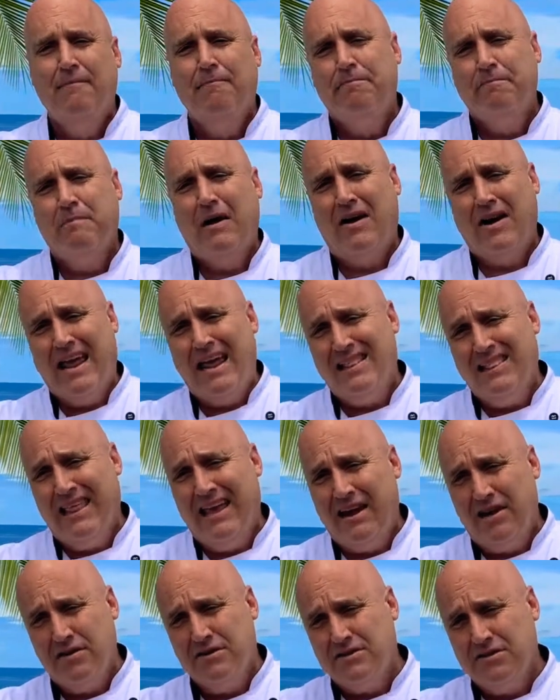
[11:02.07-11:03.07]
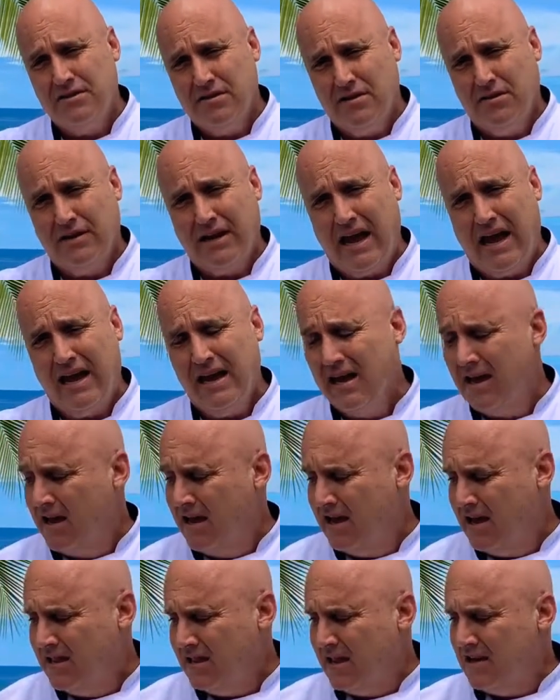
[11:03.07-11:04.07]
About 8 layers, okay?
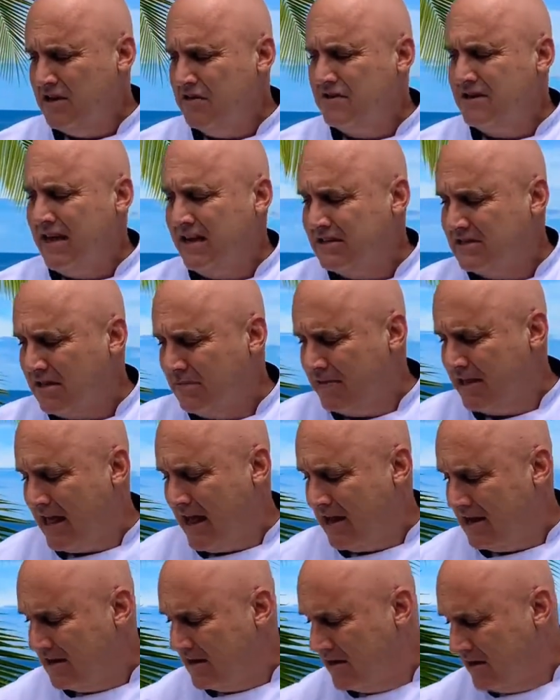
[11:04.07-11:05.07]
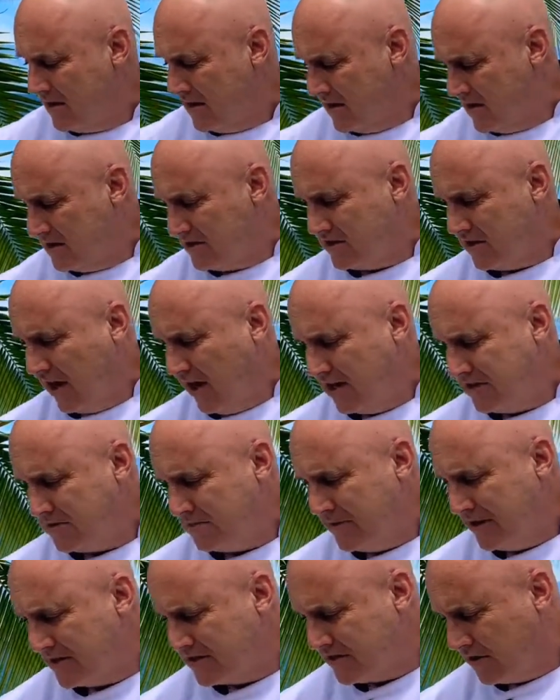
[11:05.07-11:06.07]
Then you take some of that sauce
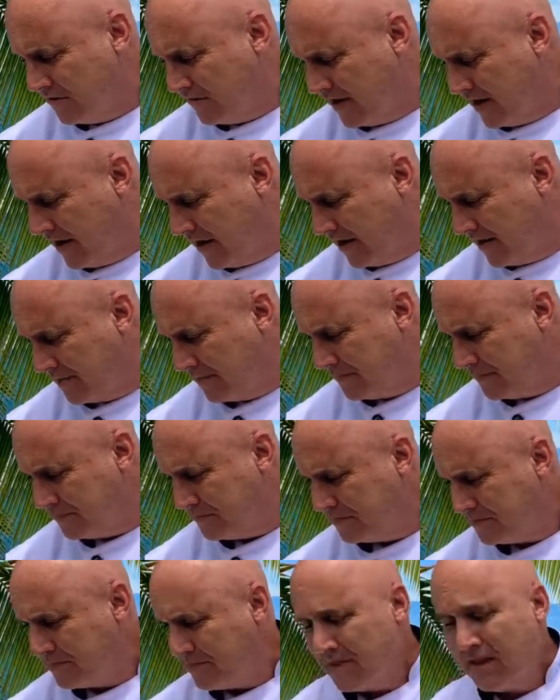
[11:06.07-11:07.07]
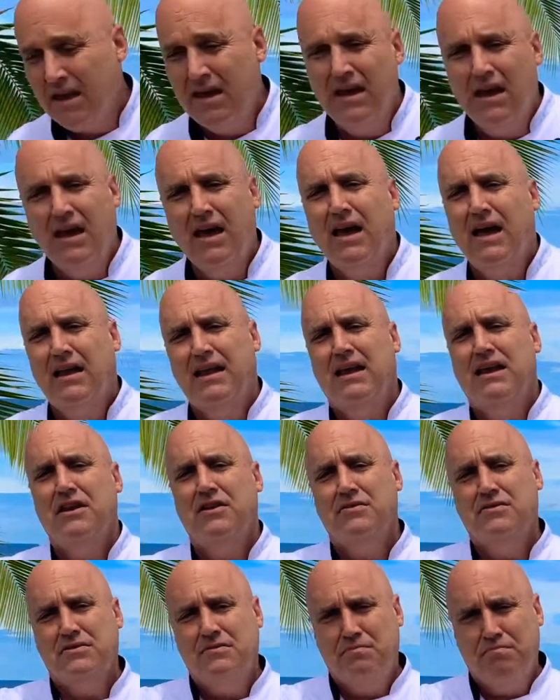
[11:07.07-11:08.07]
mix over here, and then you
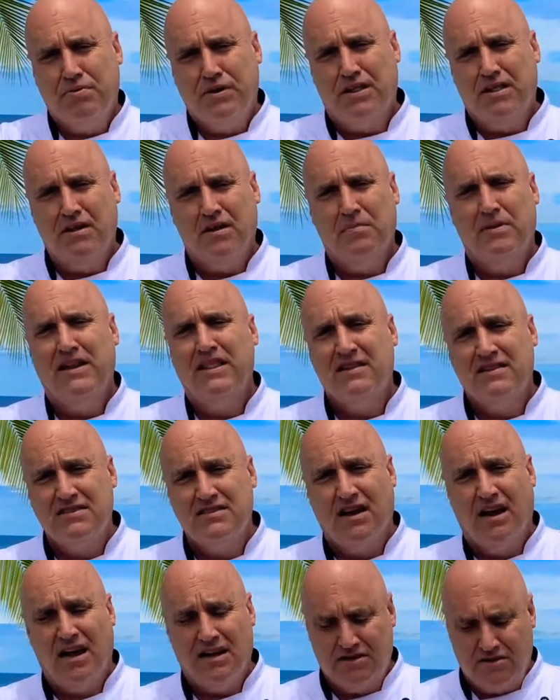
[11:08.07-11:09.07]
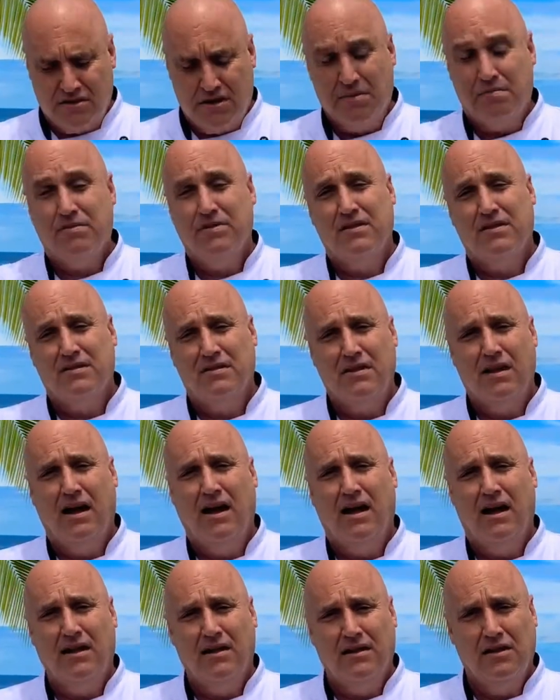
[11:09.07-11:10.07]
put a little bit of the sauce, or you put
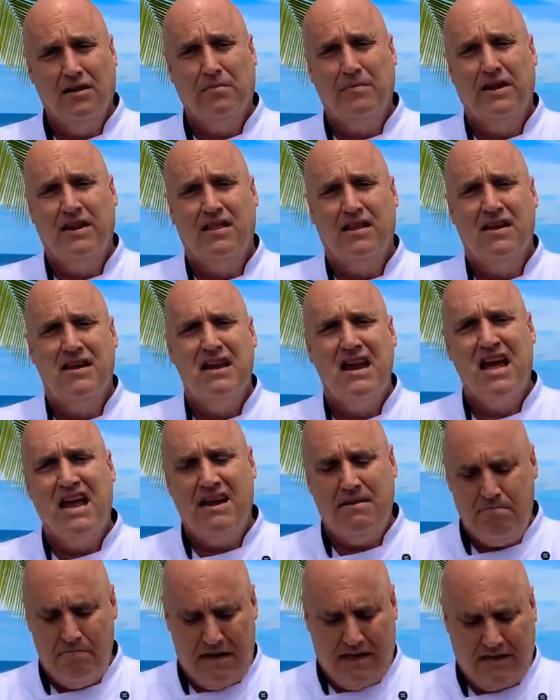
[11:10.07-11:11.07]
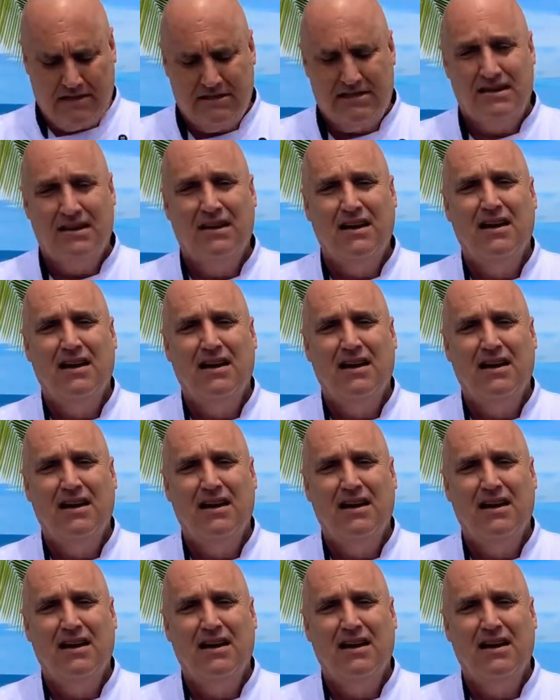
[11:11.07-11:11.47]
a little bit of the nut mix.